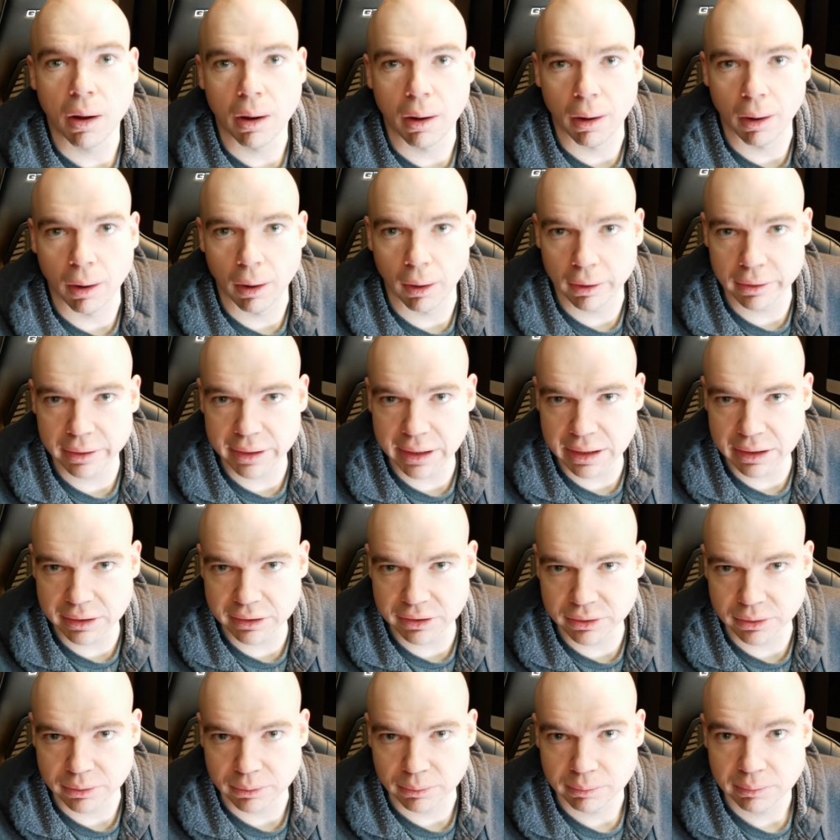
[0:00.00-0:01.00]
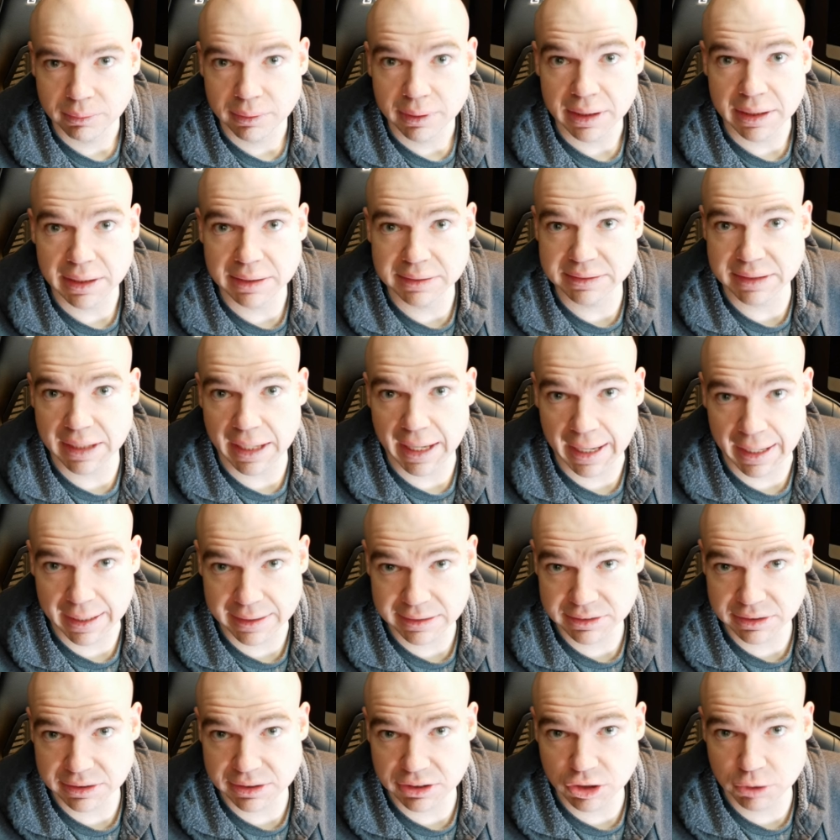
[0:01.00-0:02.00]
all you got to do is
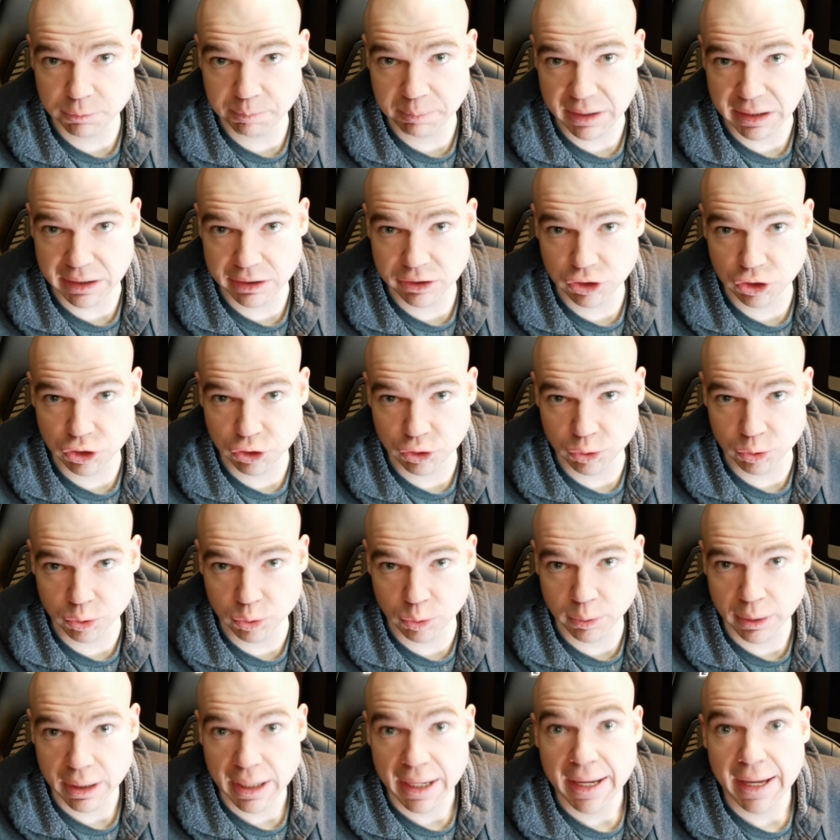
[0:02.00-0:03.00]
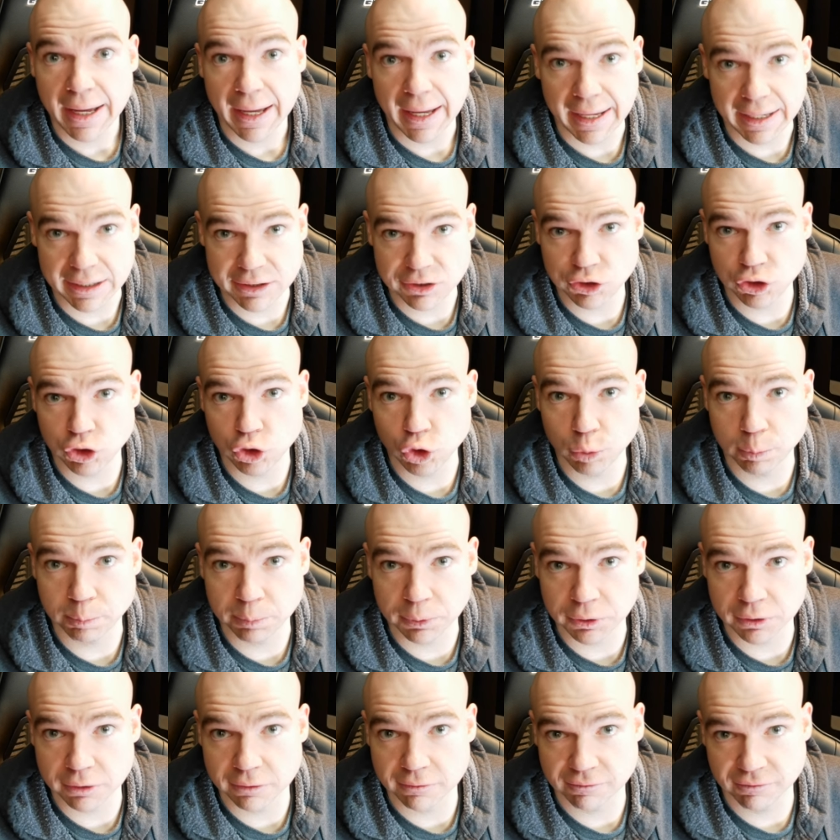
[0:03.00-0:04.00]
ask to speak to a
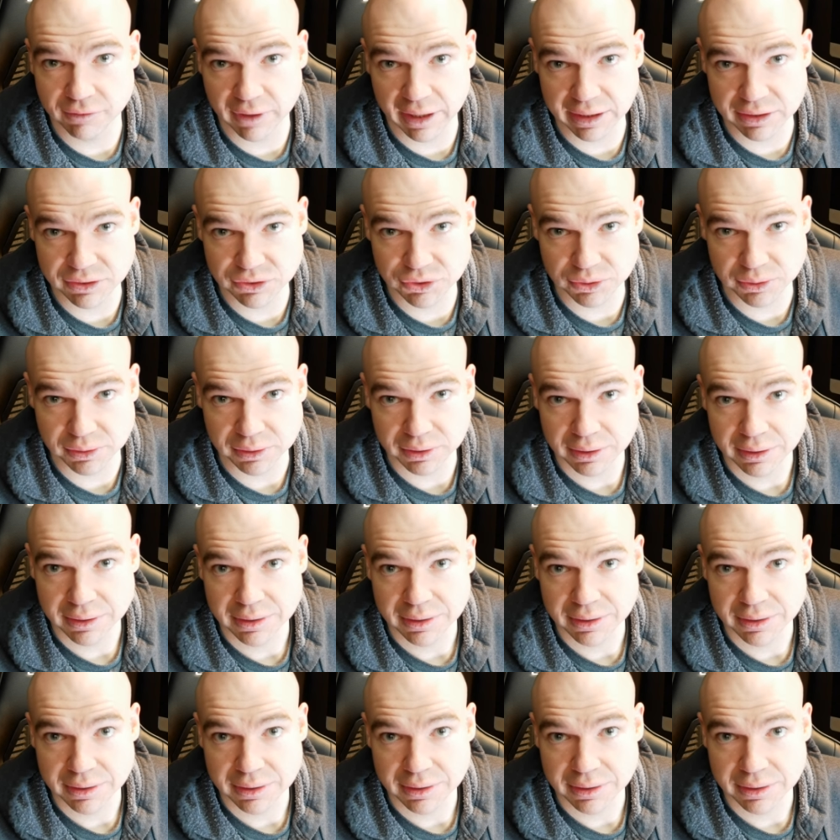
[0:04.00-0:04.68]
supervisor